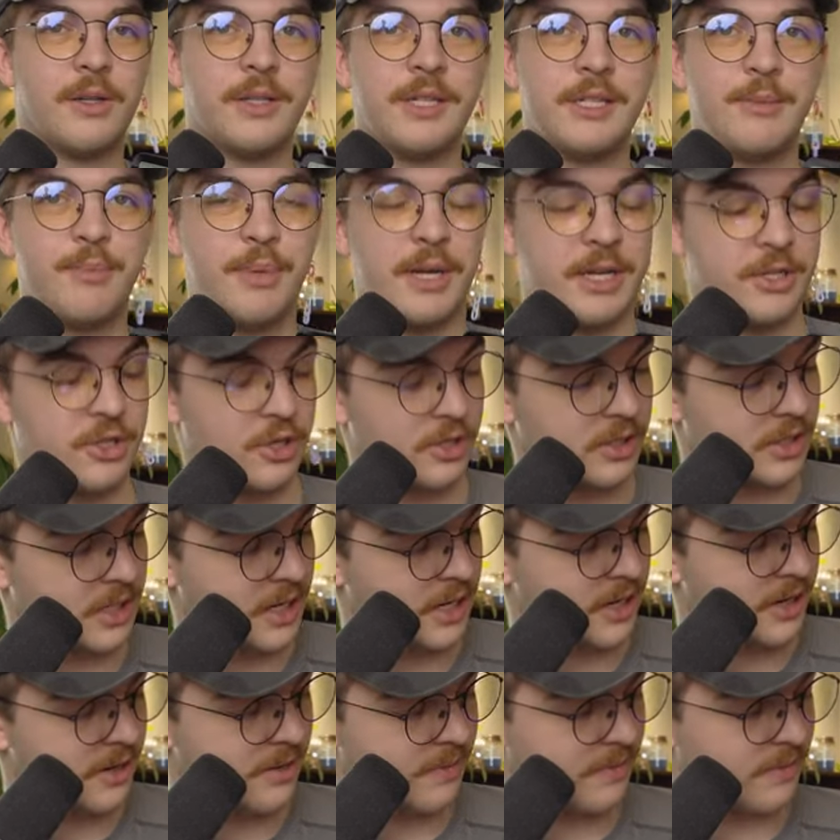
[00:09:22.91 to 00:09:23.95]
these pictures
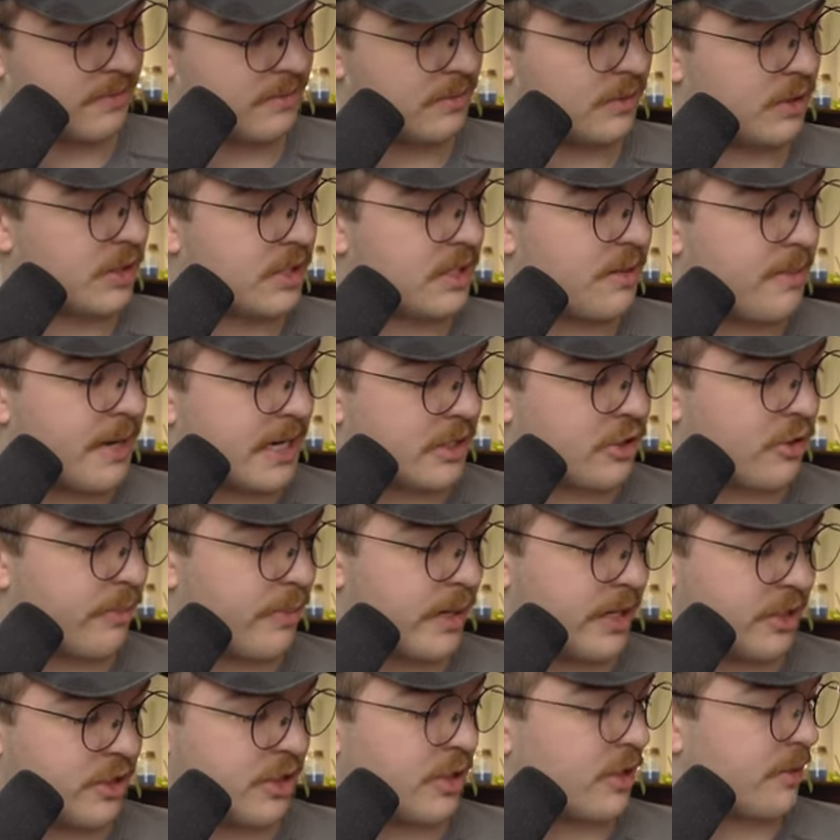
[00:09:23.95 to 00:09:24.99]
here, there's some extra
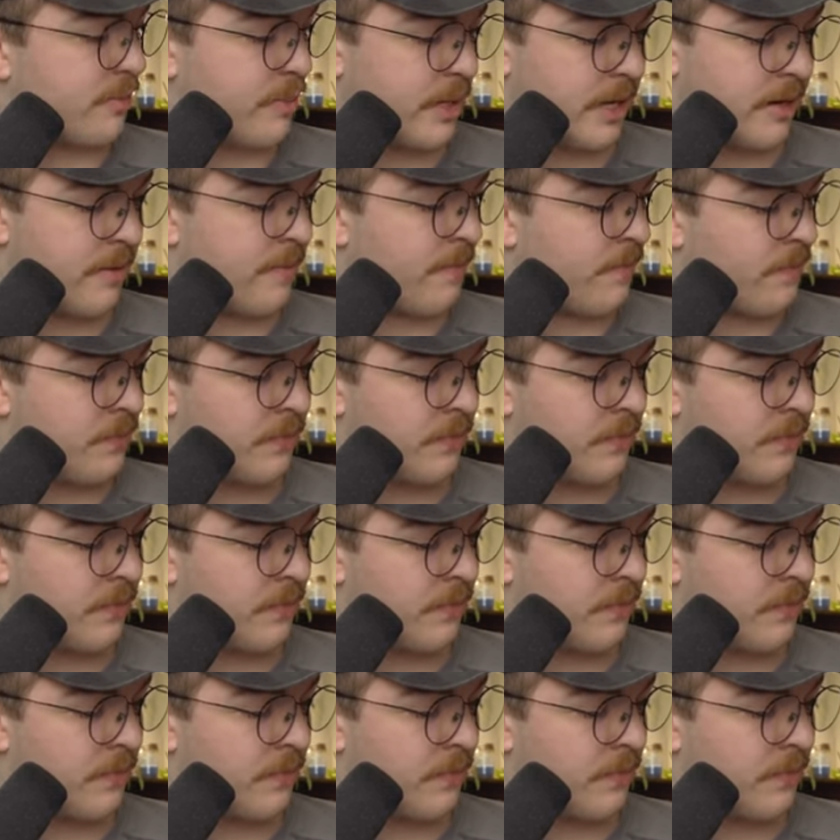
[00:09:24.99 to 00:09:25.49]
pictures, but